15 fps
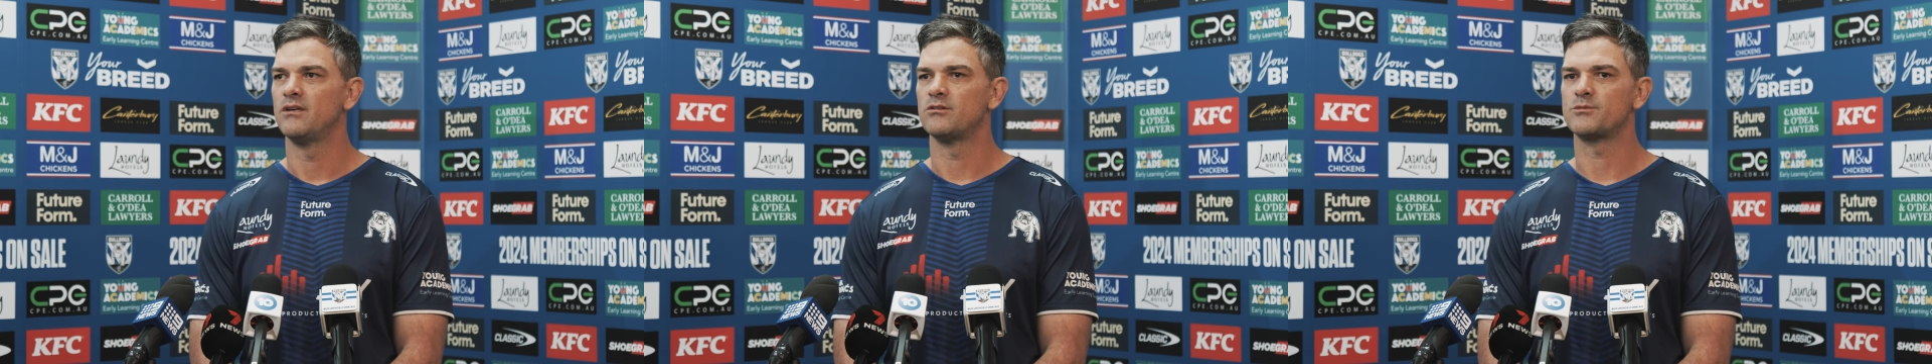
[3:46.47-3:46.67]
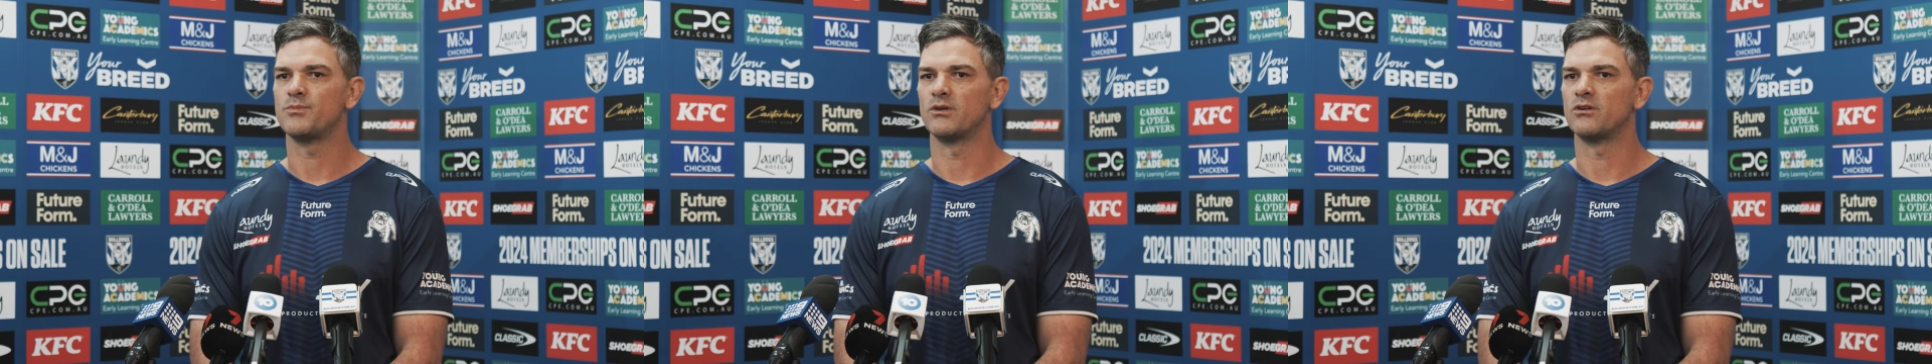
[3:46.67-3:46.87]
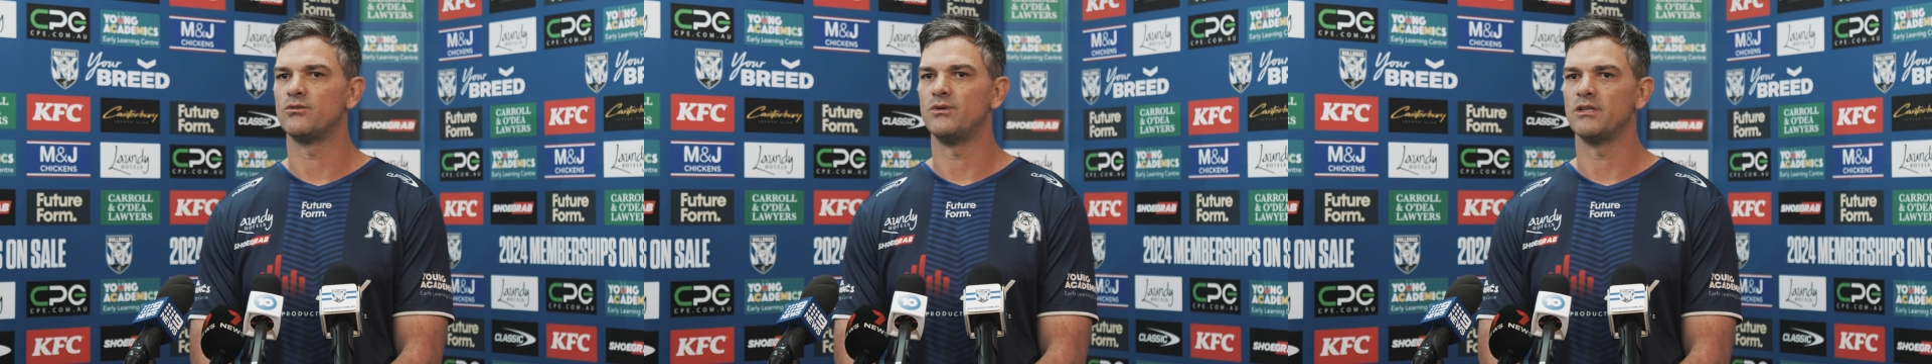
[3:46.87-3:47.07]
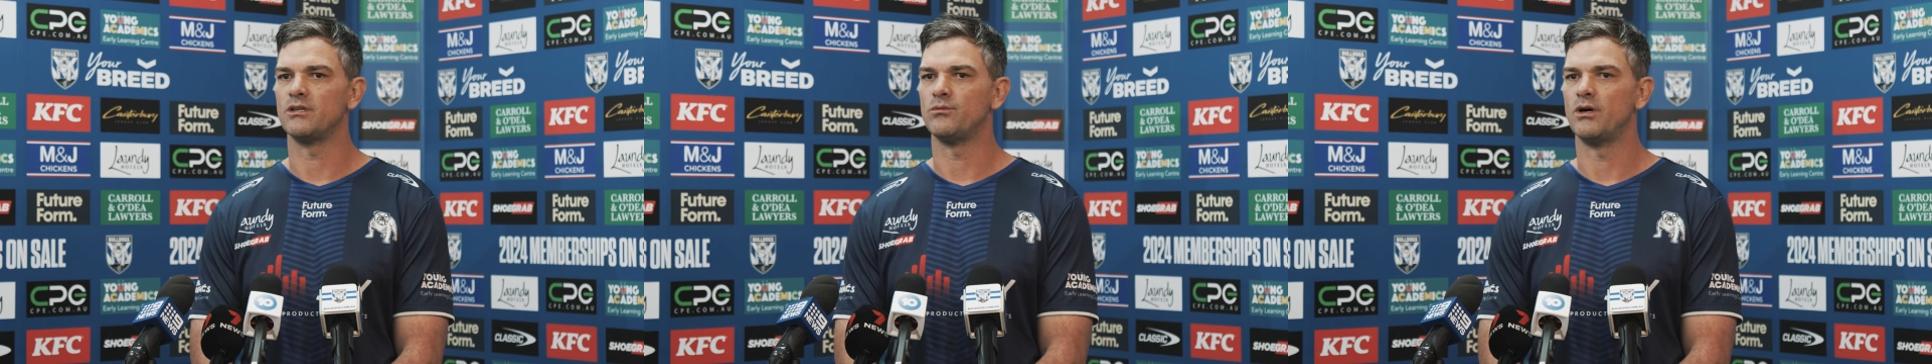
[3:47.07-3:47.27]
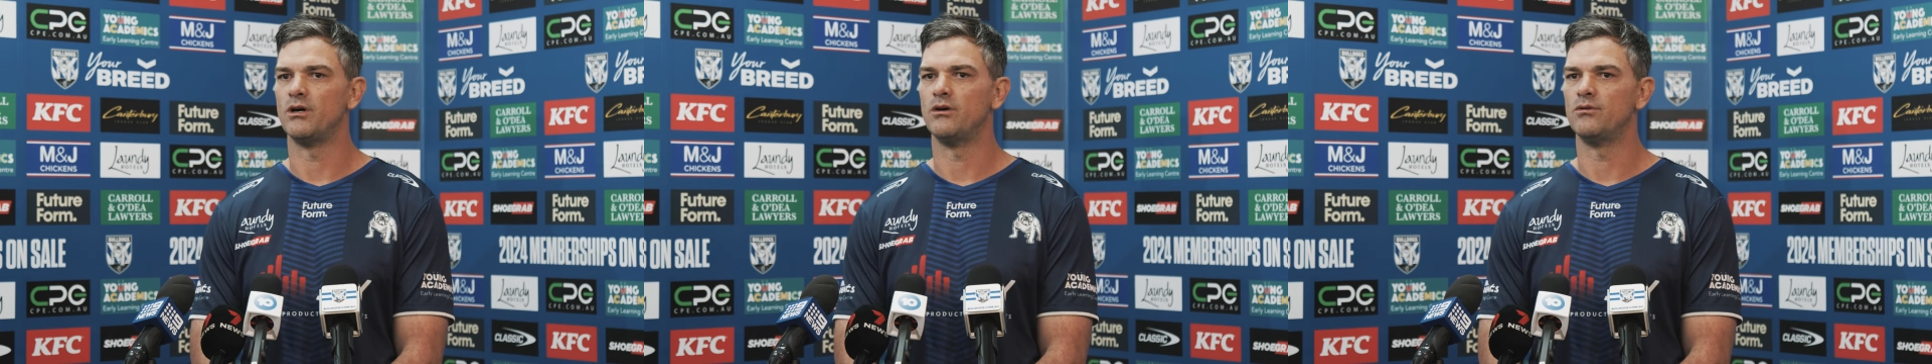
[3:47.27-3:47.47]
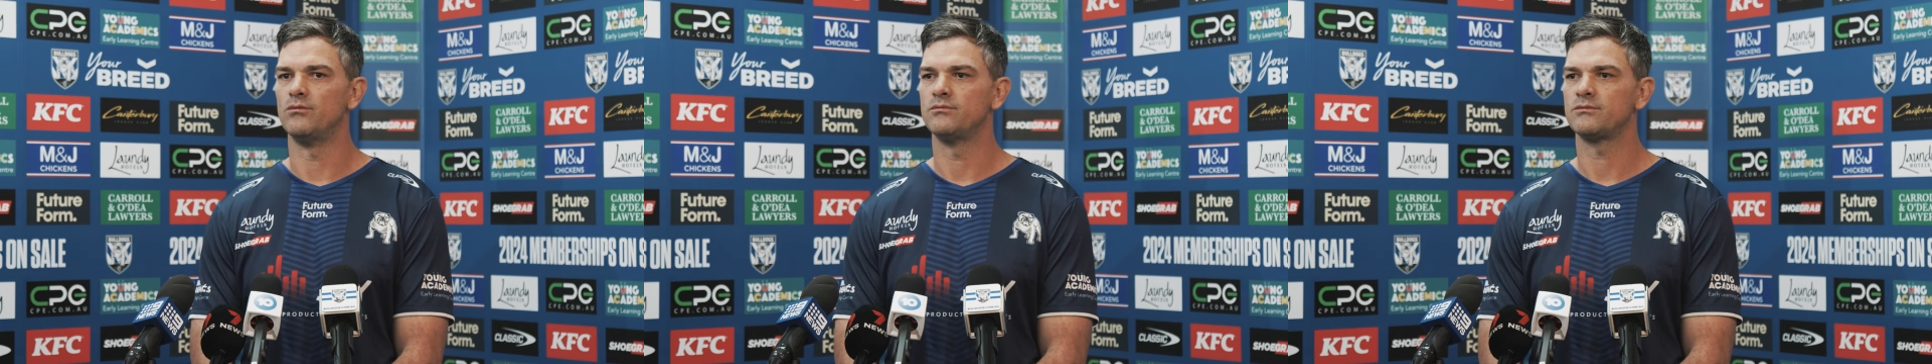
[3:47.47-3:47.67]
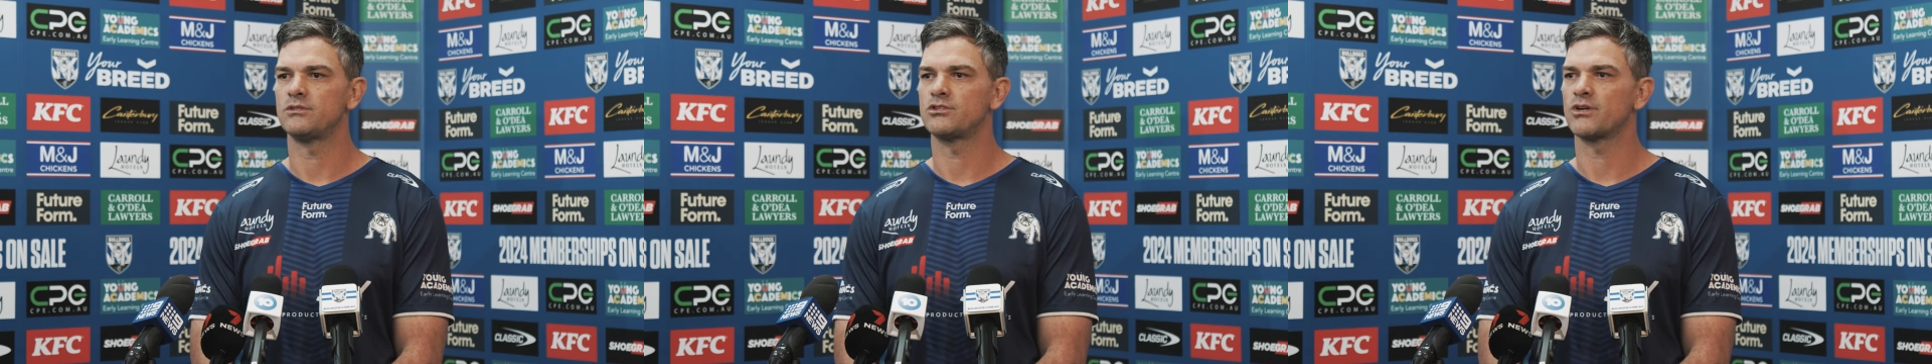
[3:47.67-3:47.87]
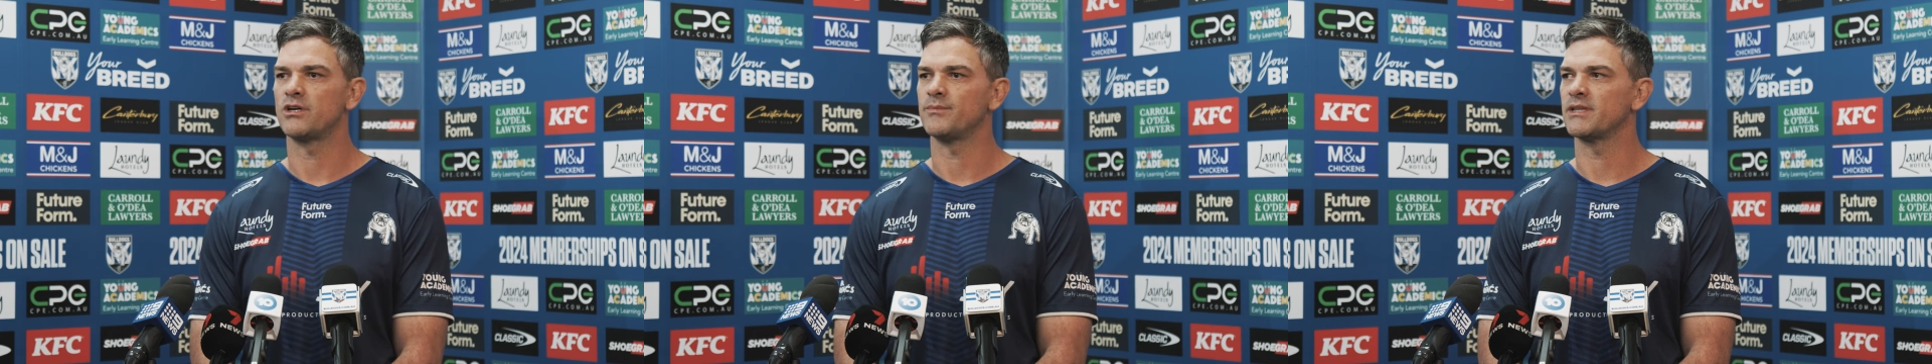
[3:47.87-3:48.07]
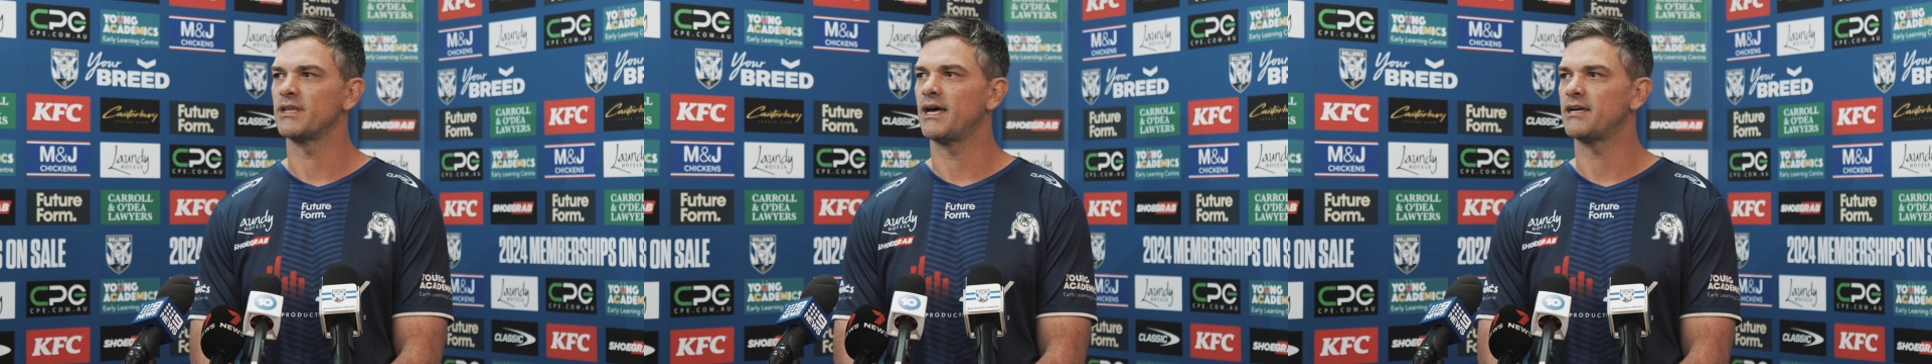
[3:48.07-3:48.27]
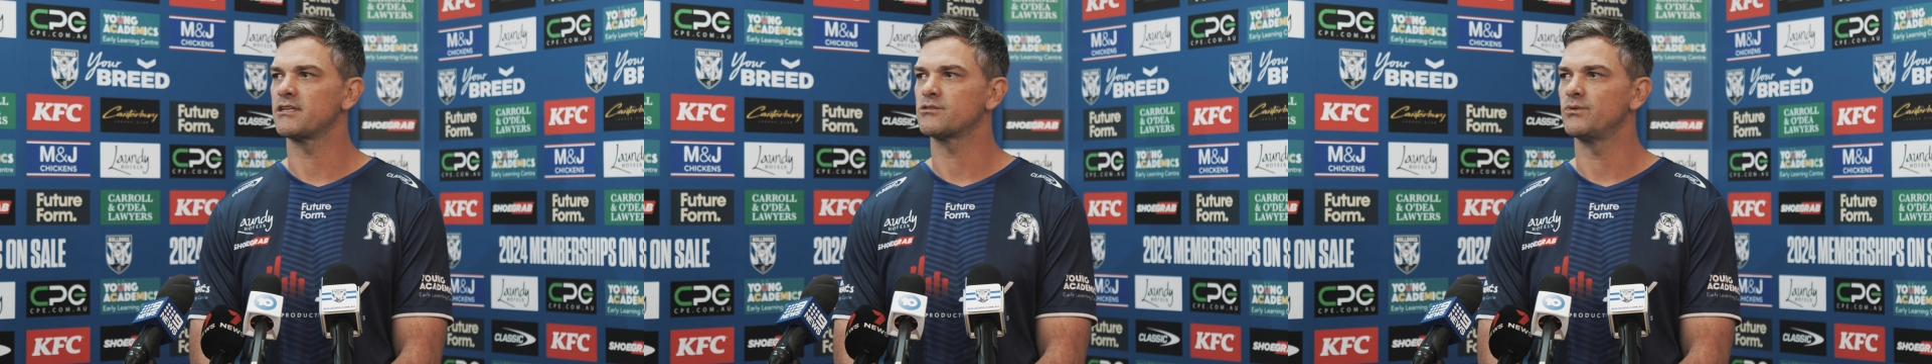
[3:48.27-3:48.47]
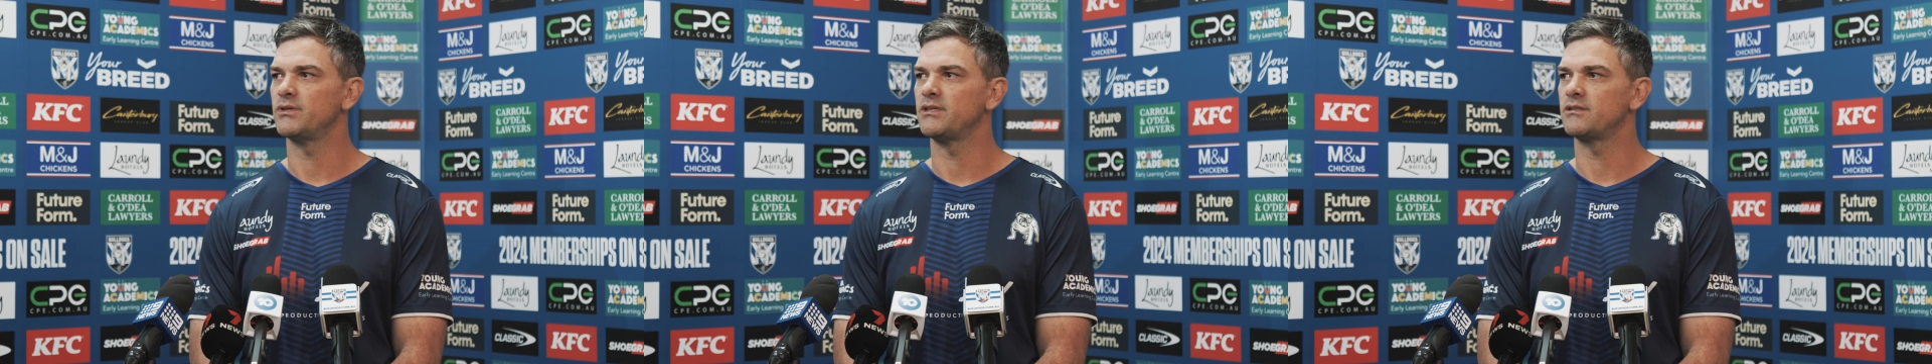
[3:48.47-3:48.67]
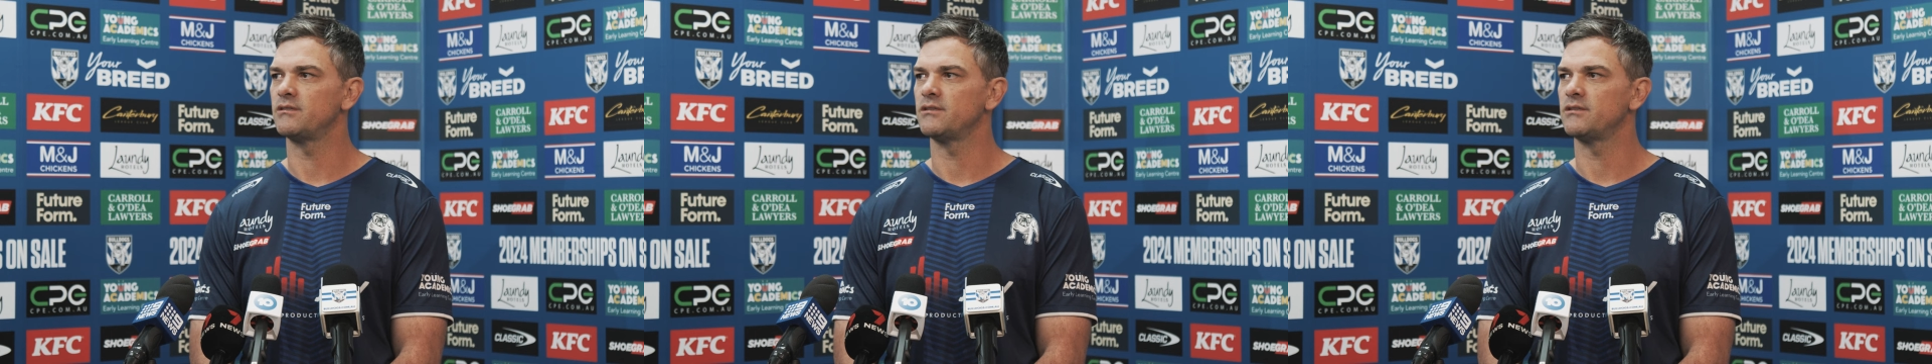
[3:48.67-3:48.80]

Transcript: Responded really well to treatment last week,